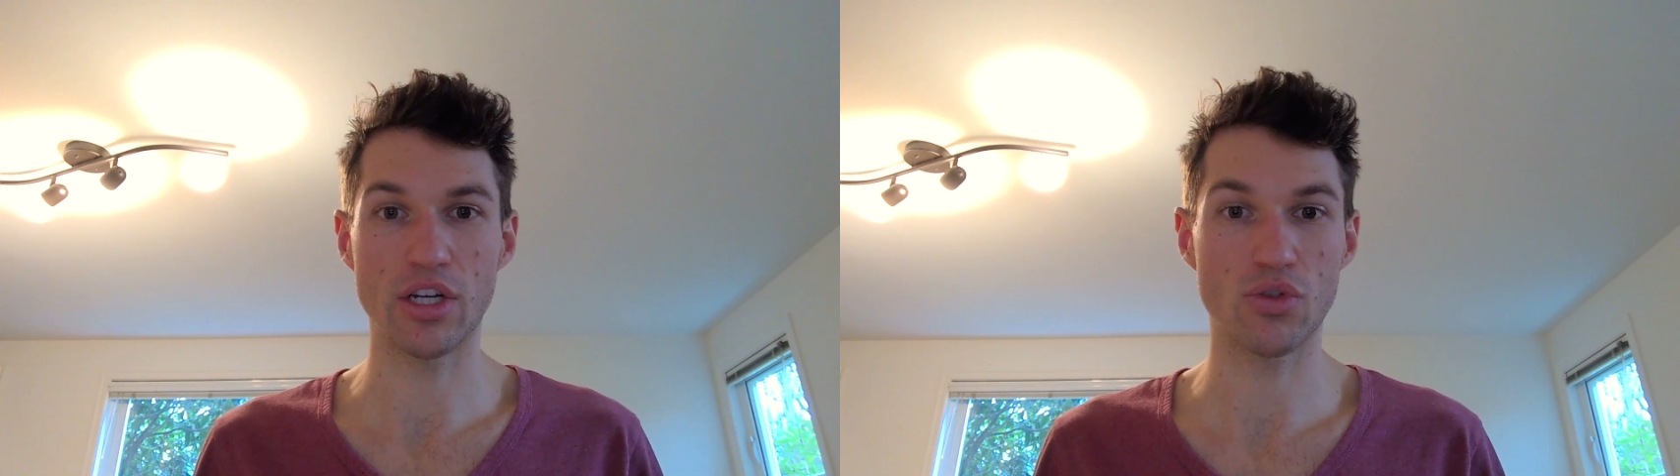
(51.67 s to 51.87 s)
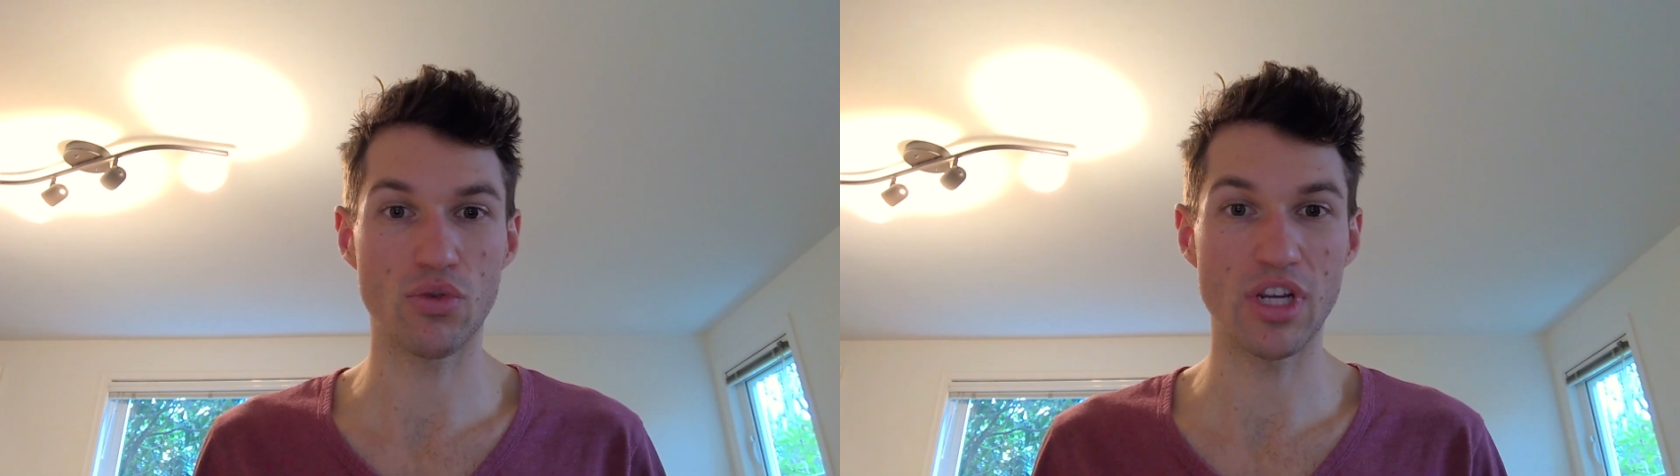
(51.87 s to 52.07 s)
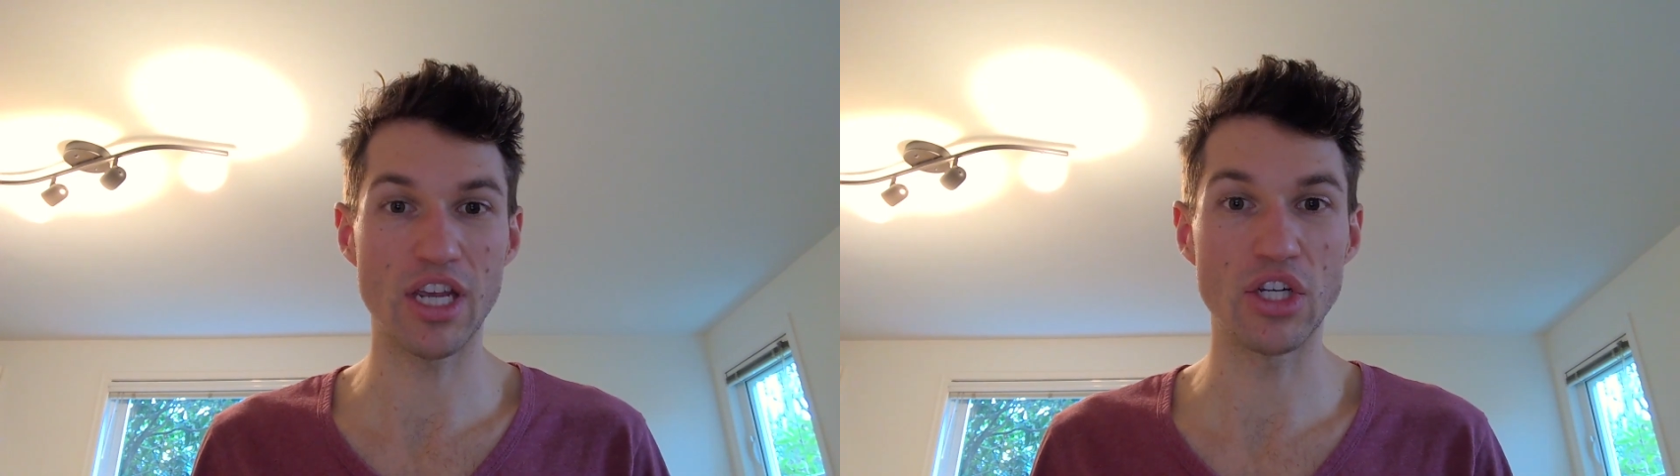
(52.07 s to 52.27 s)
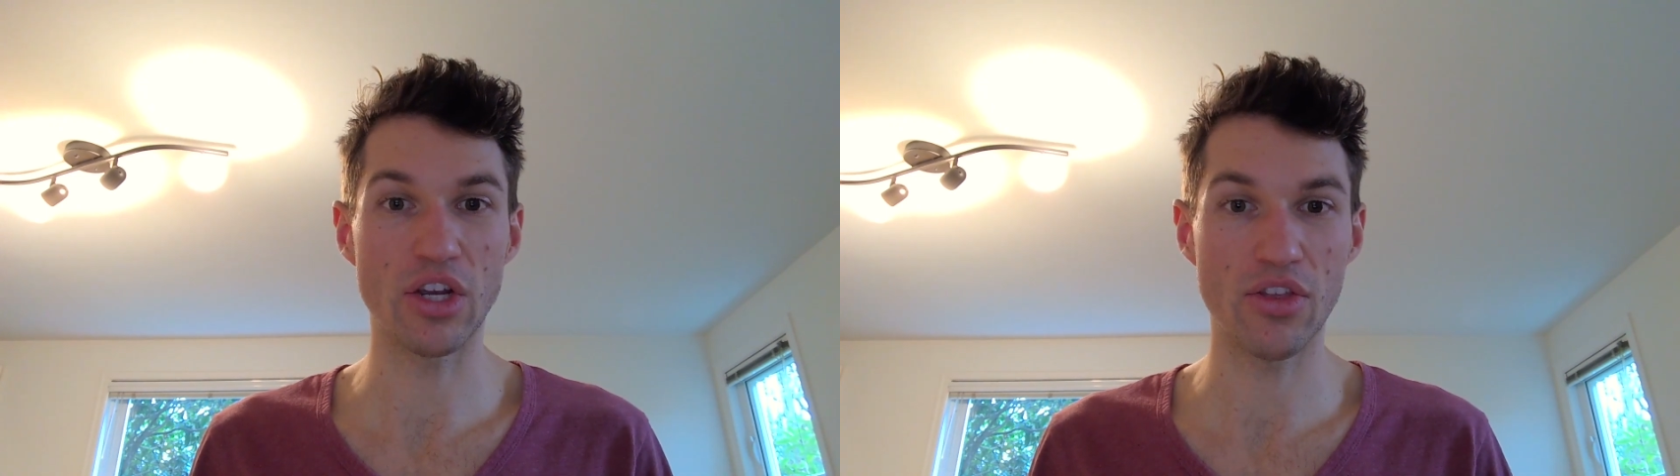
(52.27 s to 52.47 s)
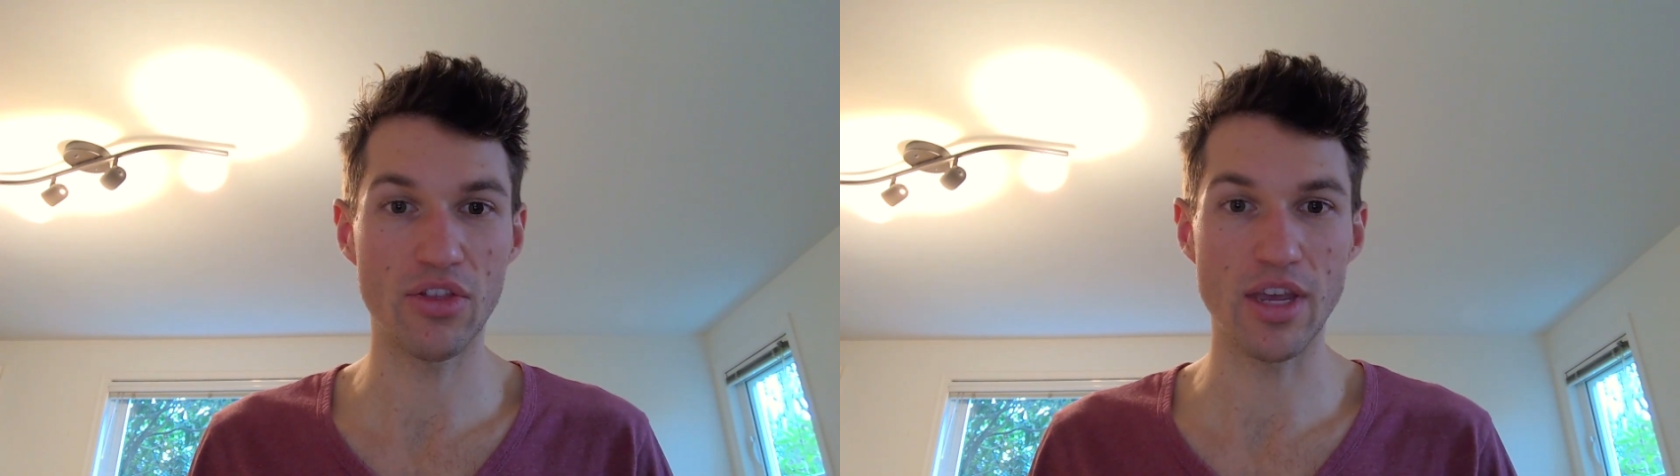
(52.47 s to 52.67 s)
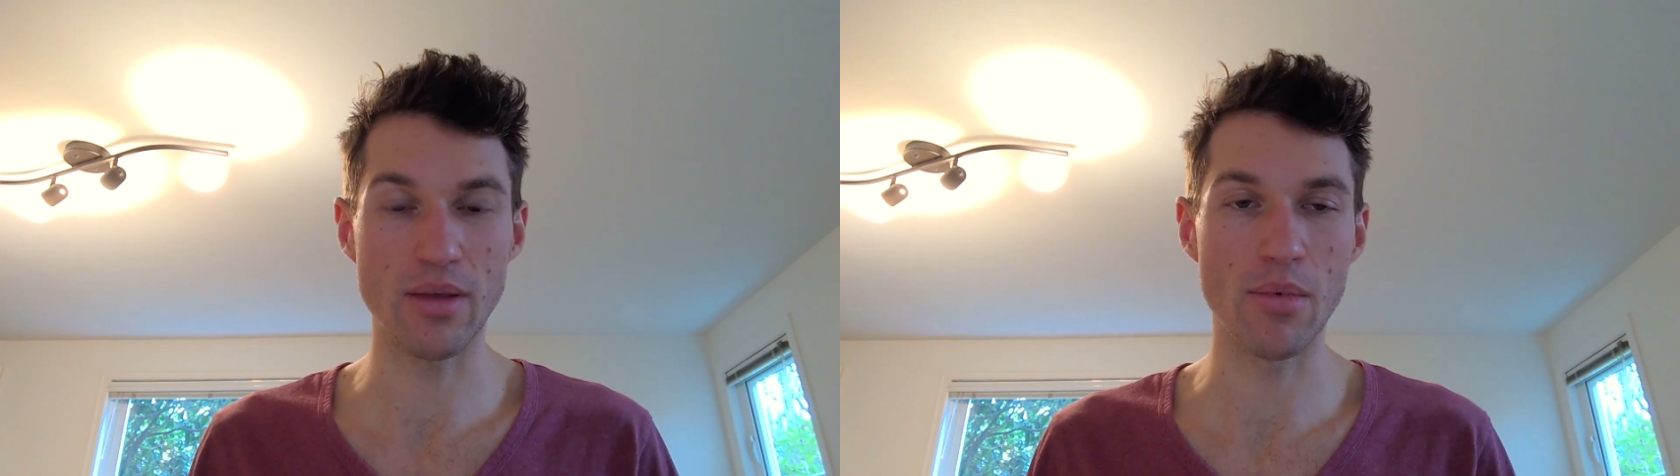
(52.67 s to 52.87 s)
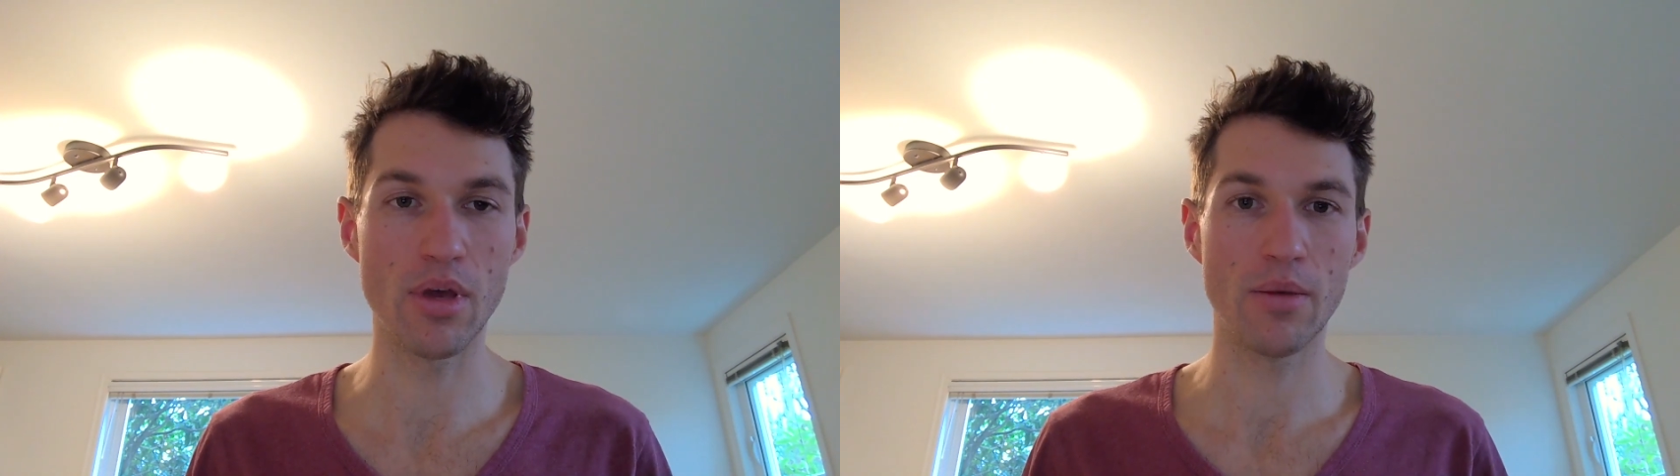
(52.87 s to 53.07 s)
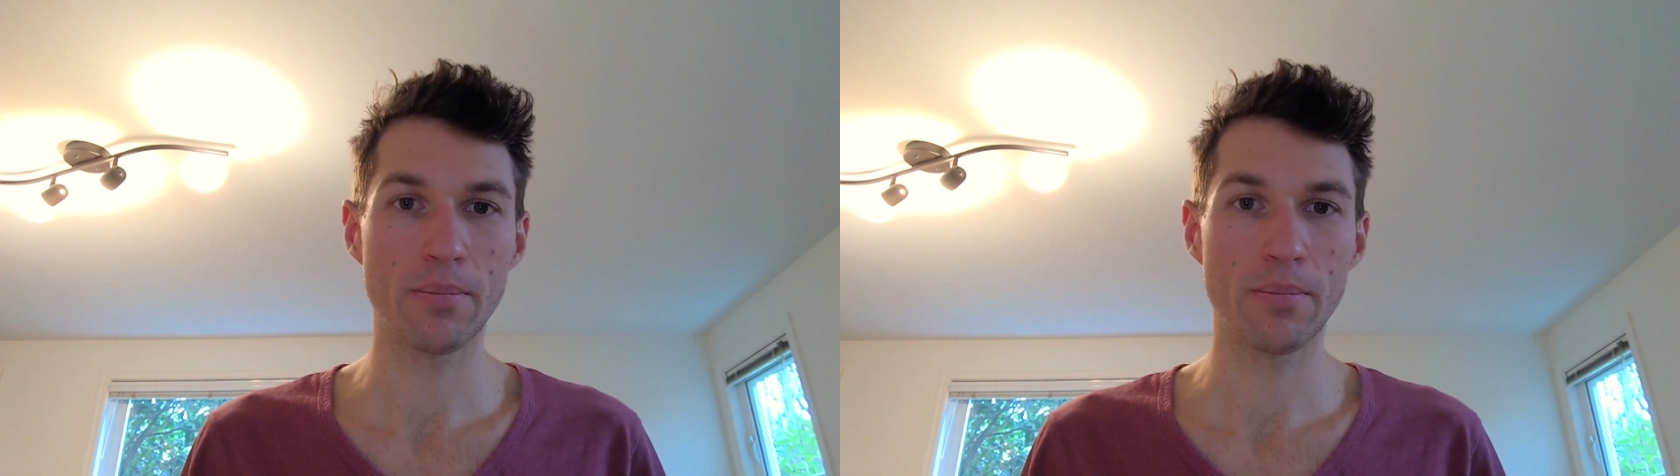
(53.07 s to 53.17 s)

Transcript: a strategic theme,